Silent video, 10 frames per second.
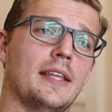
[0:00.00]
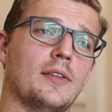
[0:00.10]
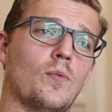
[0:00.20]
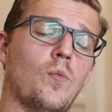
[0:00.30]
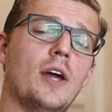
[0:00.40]

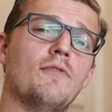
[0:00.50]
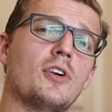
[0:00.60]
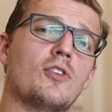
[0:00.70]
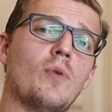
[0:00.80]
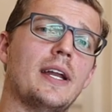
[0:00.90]
The one
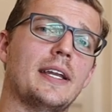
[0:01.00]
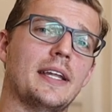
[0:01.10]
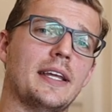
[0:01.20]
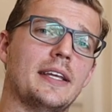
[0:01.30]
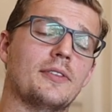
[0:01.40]

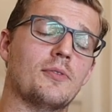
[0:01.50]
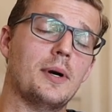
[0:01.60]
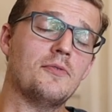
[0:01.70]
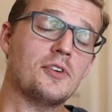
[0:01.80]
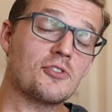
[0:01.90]

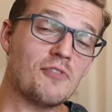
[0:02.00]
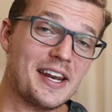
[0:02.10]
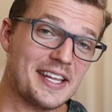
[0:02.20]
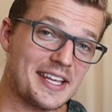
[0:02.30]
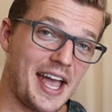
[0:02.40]

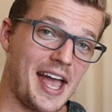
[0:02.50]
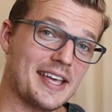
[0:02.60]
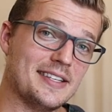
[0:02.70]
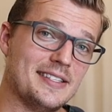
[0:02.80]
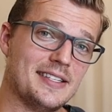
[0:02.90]
regret he
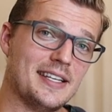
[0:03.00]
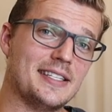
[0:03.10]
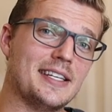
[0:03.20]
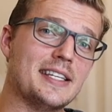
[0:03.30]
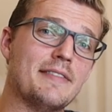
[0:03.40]
has
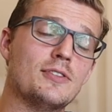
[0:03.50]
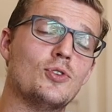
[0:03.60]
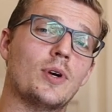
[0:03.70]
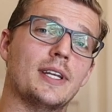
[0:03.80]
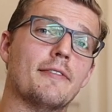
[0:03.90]
is he never
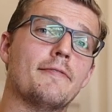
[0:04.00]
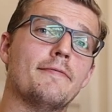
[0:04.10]
took enough